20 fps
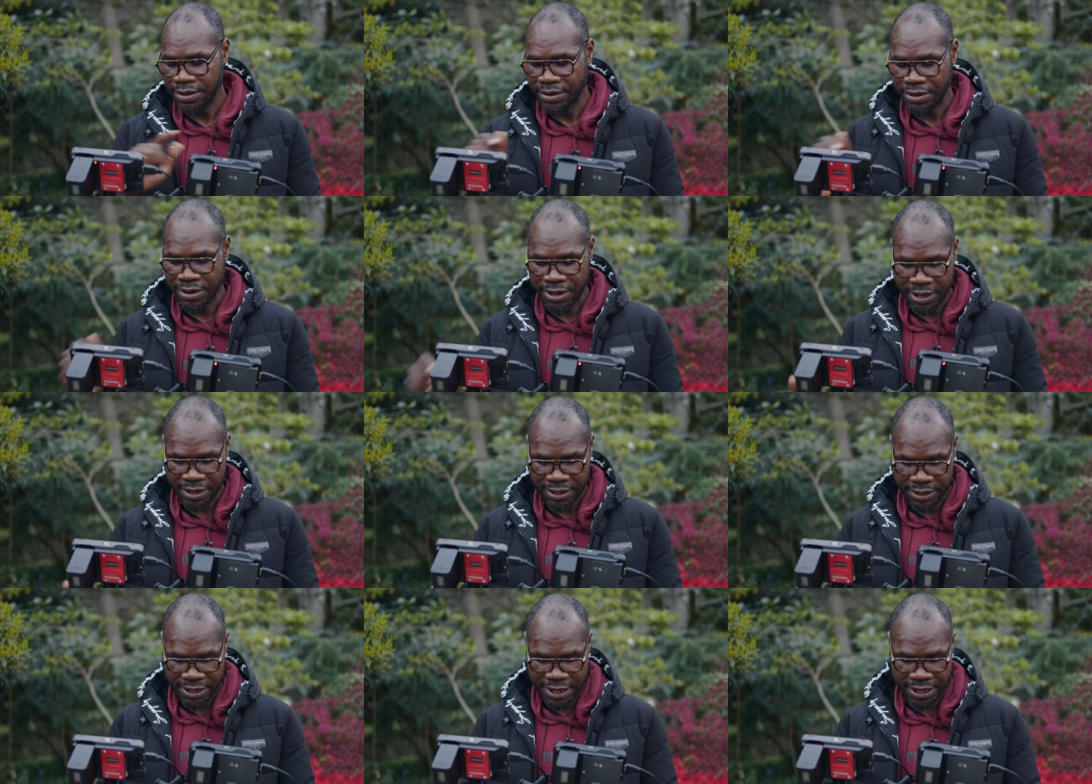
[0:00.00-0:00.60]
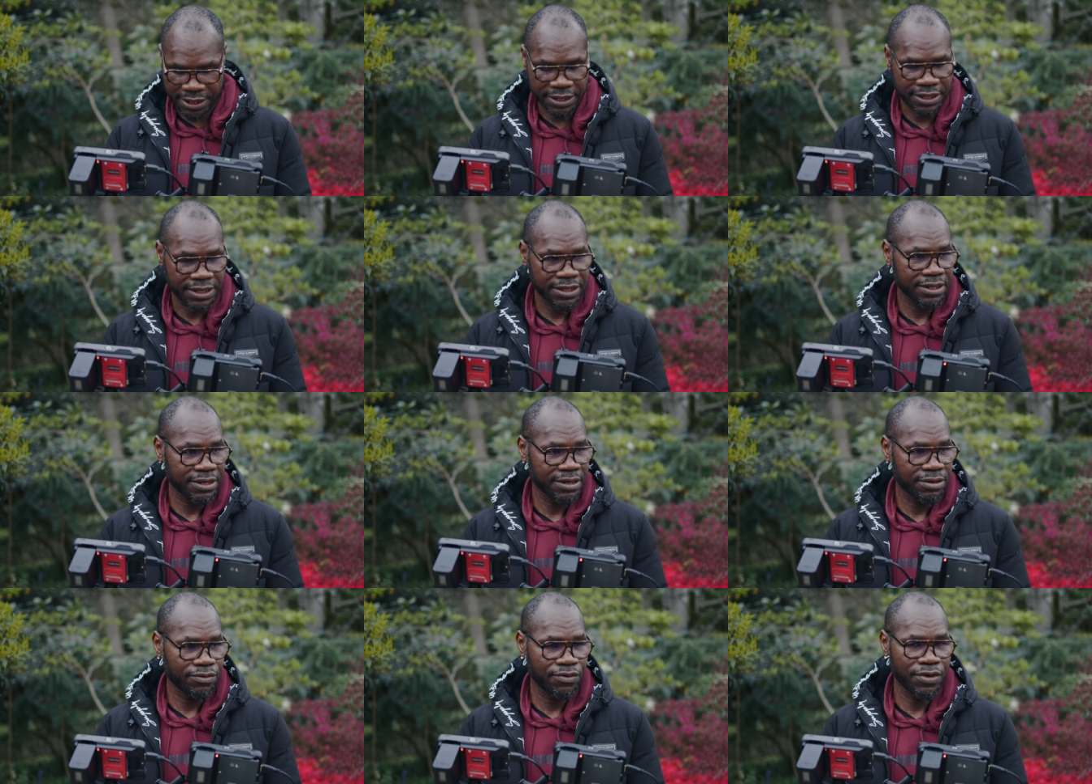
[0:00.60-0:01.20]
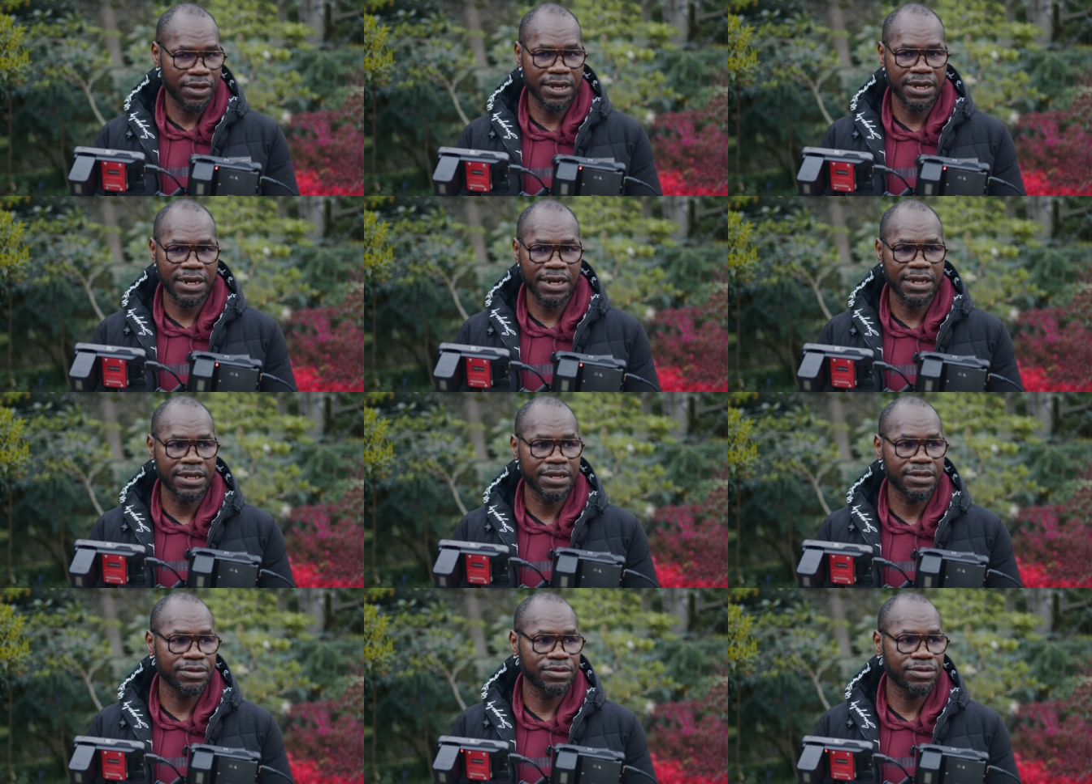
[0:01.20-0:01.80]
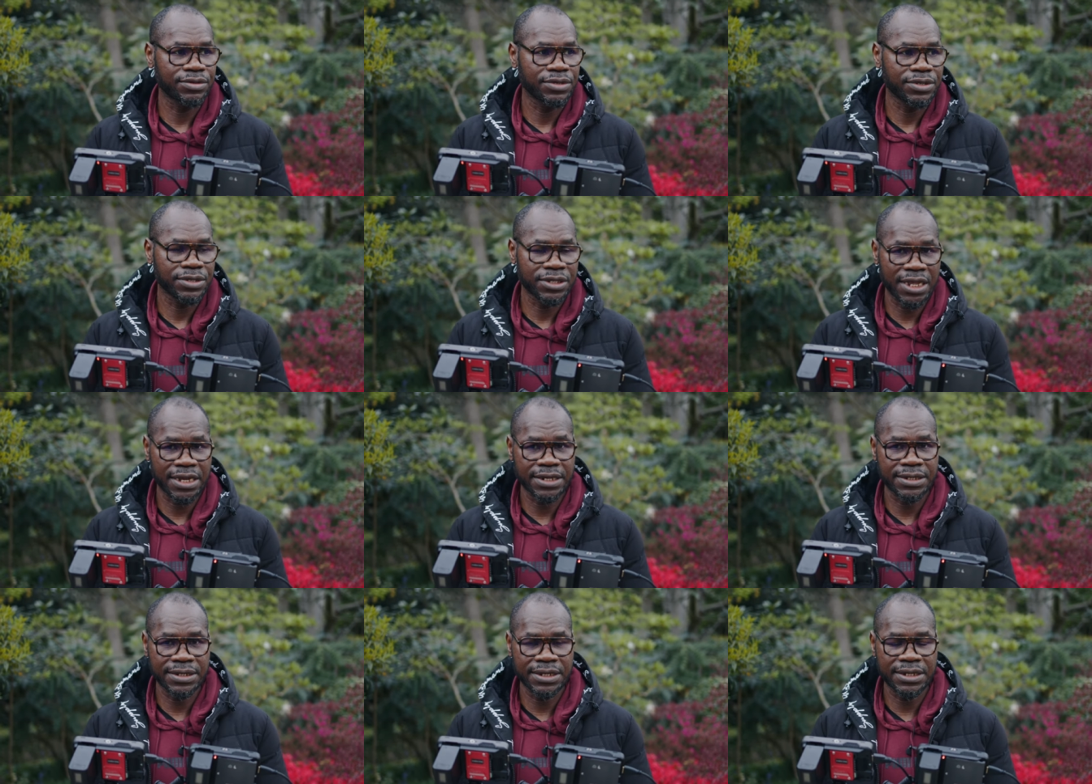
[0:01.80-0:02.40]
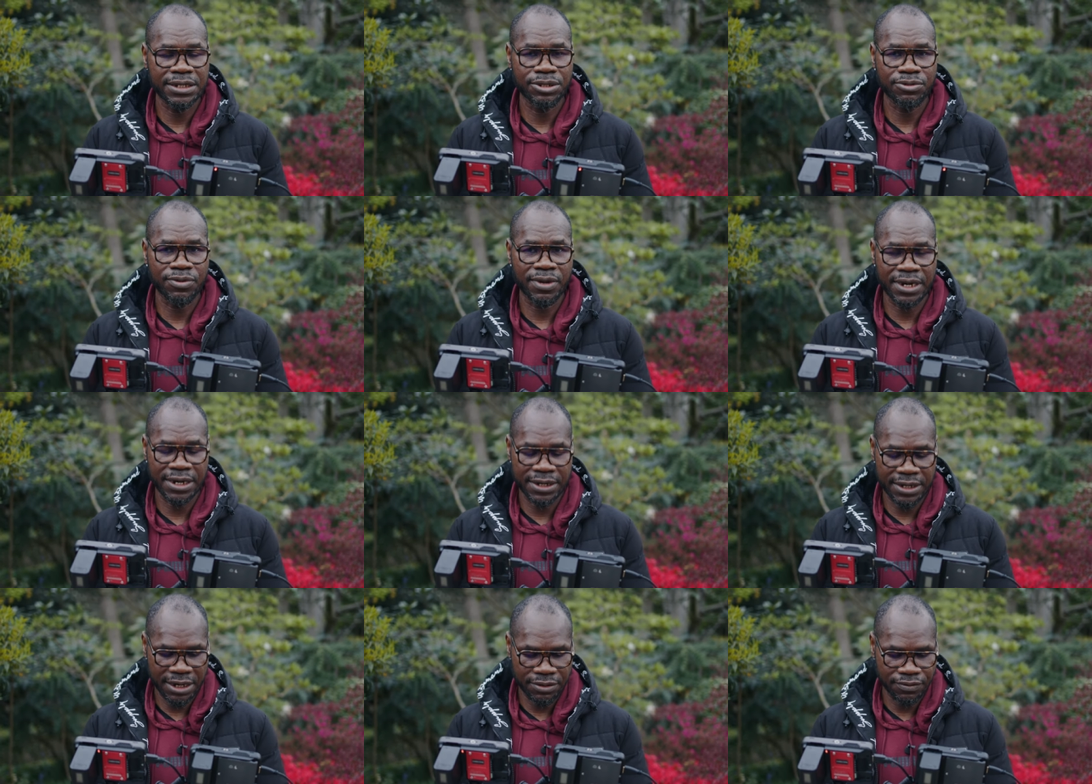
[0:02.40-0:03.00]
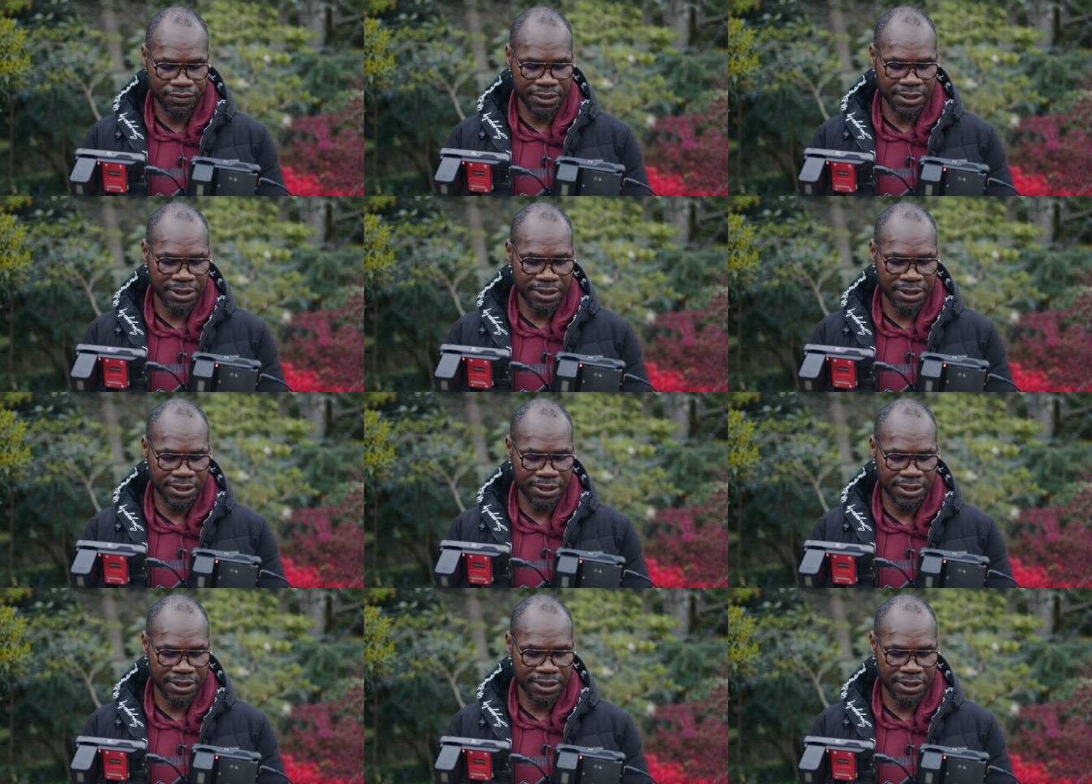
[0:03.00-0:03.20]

All right, let's quickly test this one and then we